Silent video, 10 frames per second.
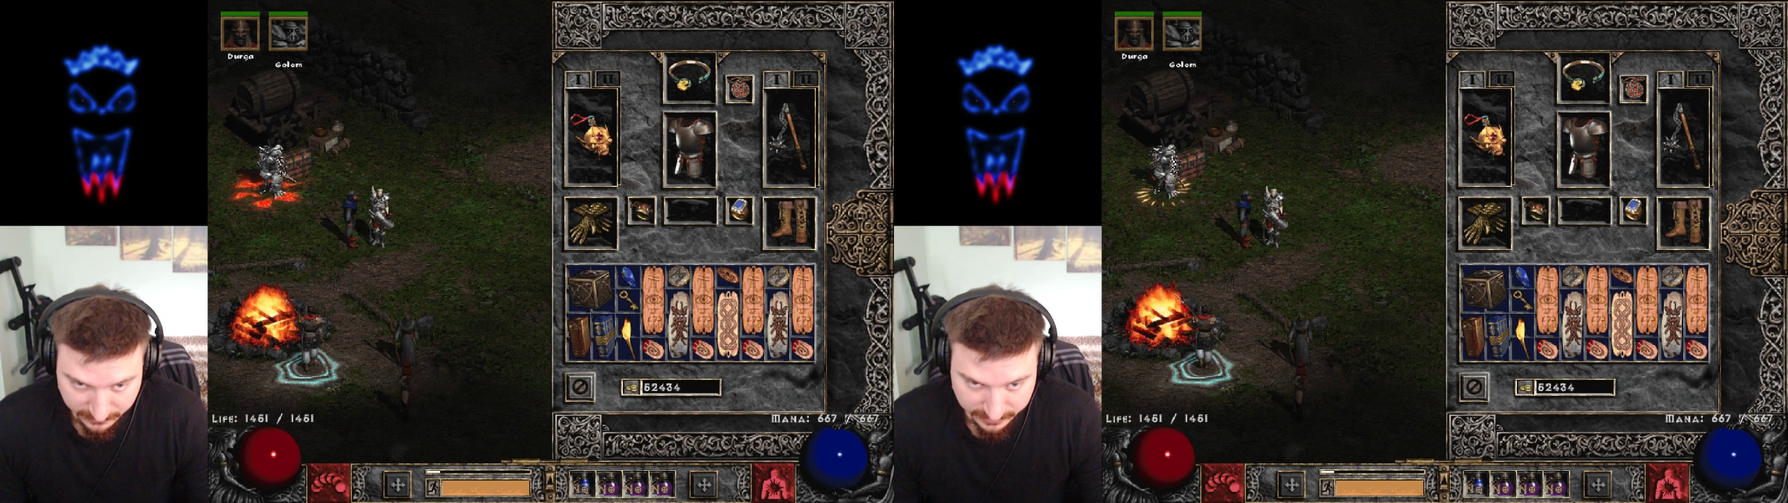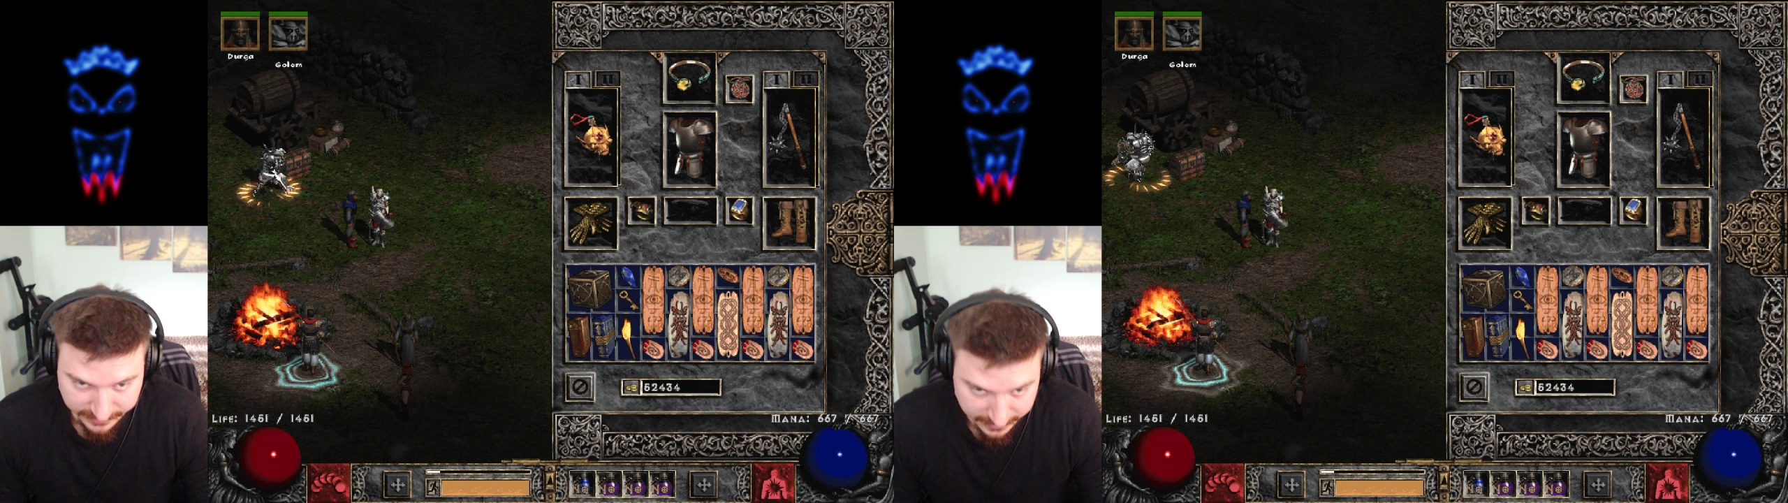
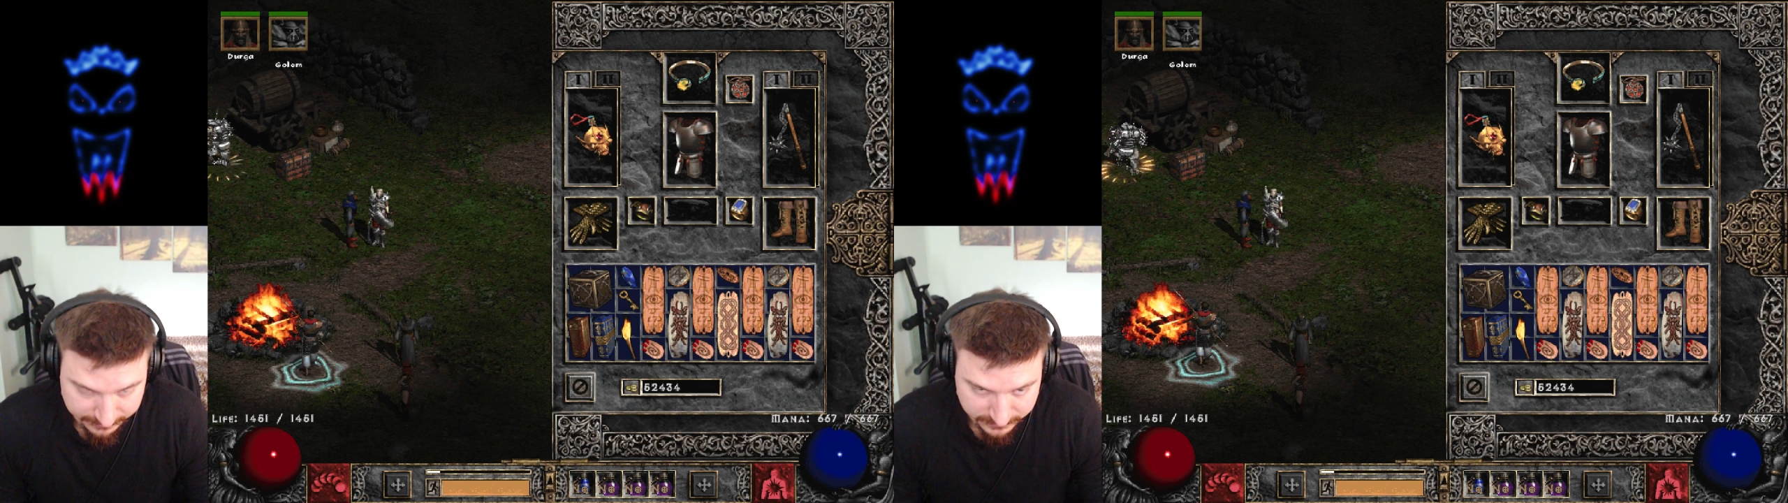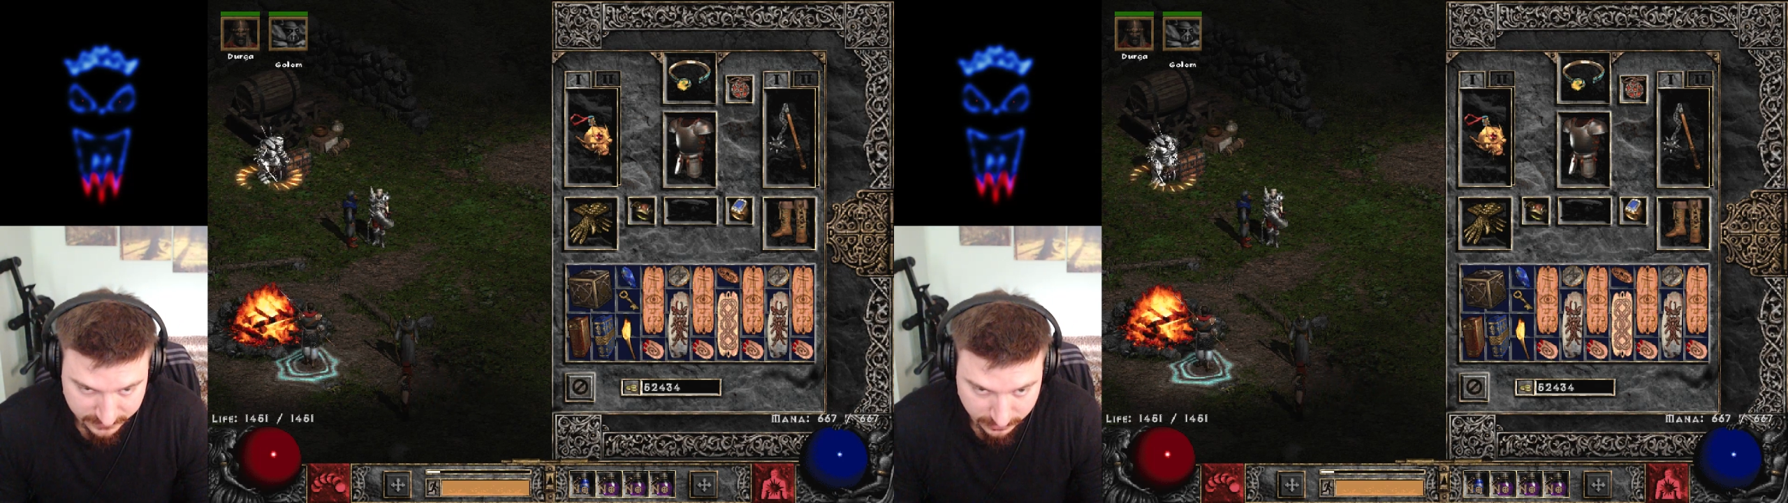yeah,
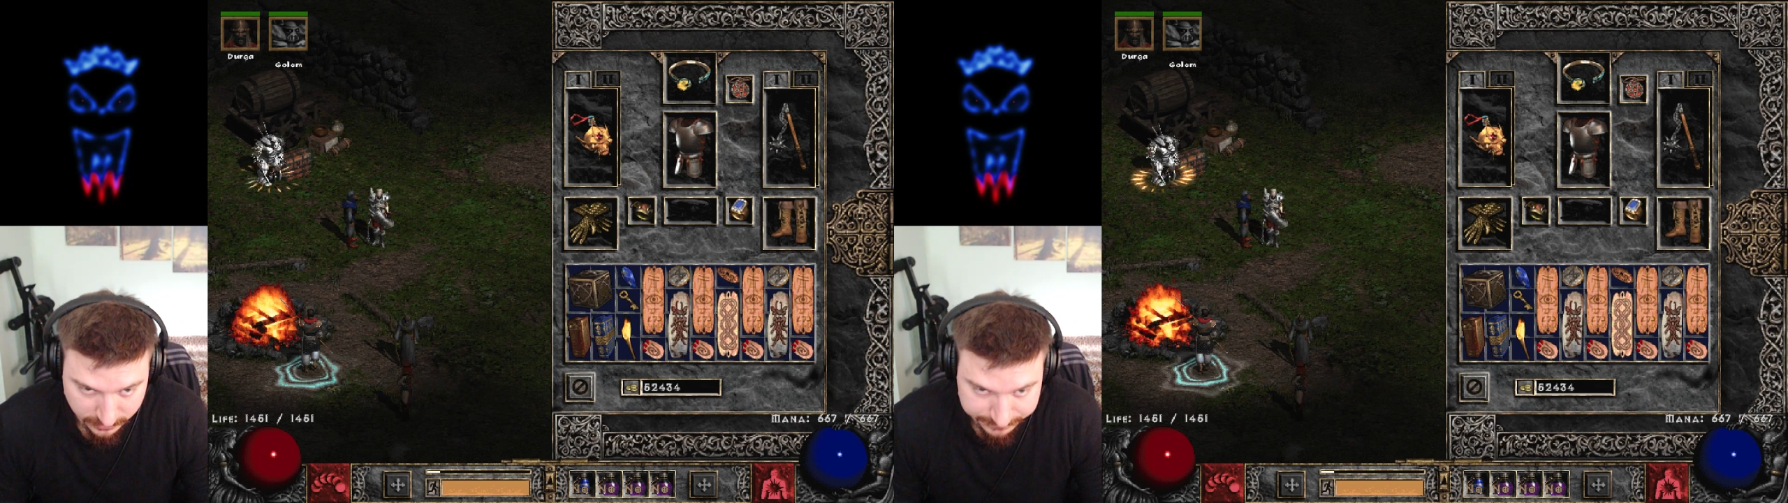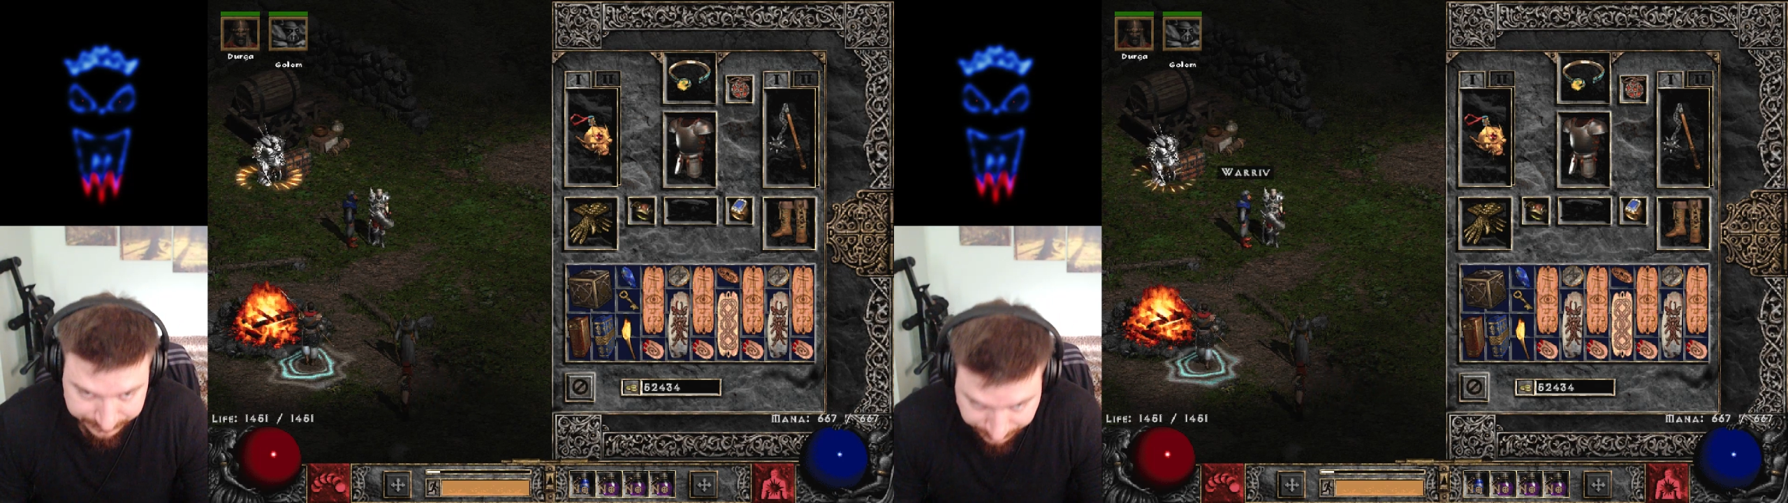so